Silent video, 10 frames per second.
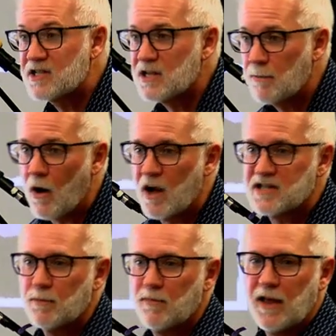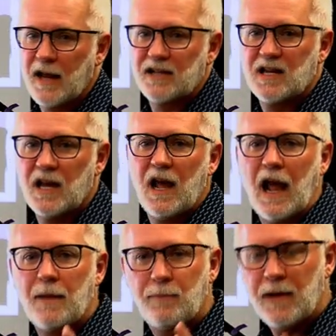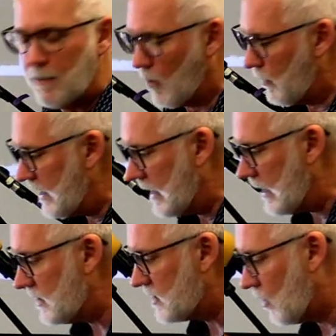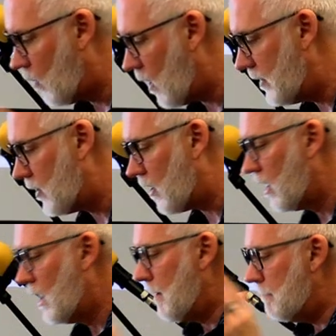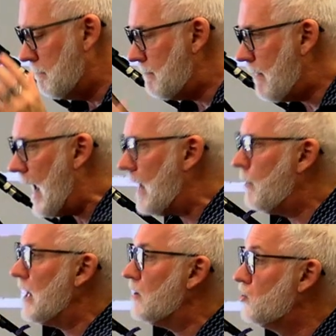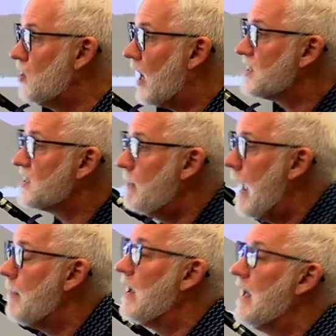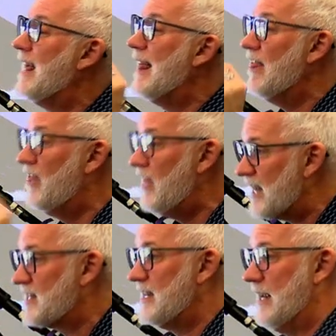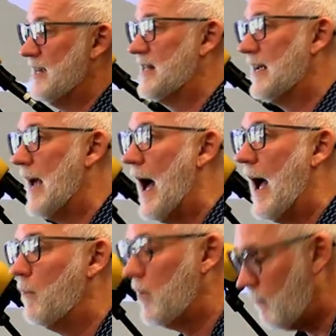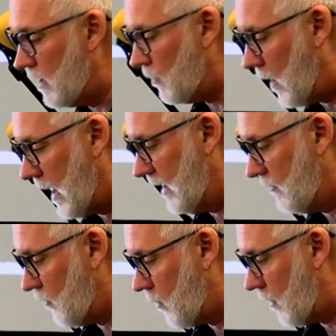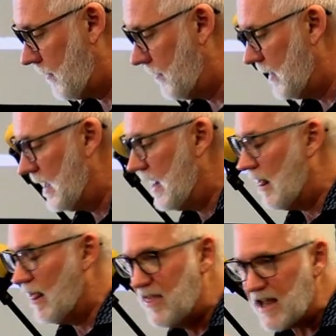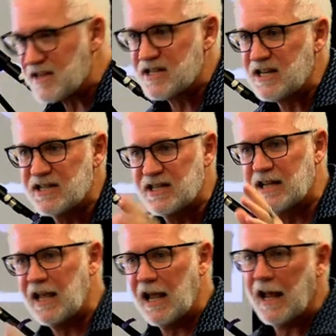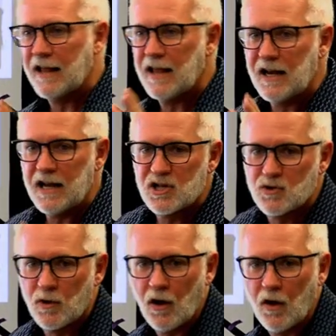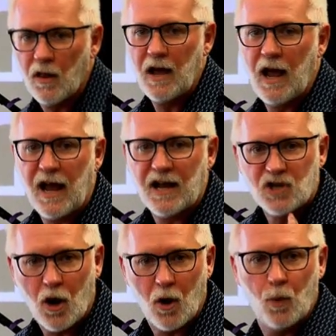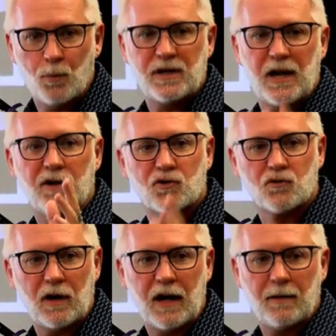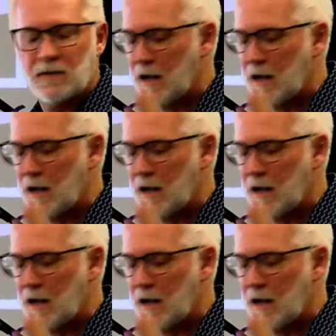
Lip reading: some awesome things, and people begin to wonder, maybe, just maybe, this is the guy we've been waiting for. This is the king that Israel has hoped and dreamed